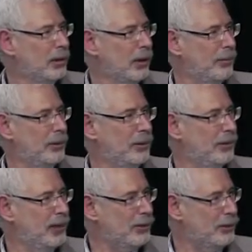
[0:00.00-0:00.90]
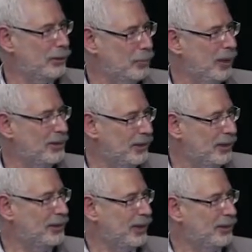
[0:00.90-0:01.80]
I went, next year's budget?
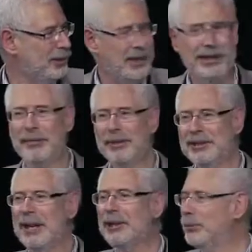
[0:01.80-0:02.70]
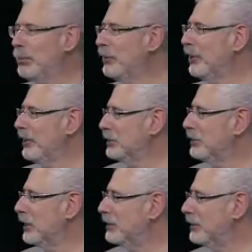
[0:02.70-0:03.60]
That's another year. I mean, an entrepreneur, that's
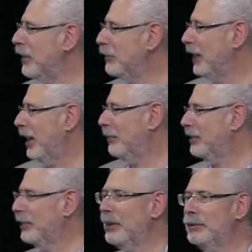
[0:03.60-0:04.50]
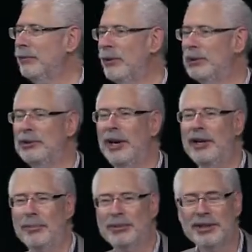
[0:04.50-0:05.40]
like a lifetime. That's 4
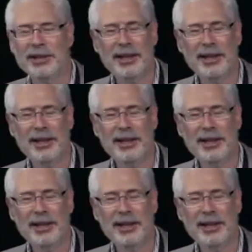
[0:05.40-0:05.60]
startups.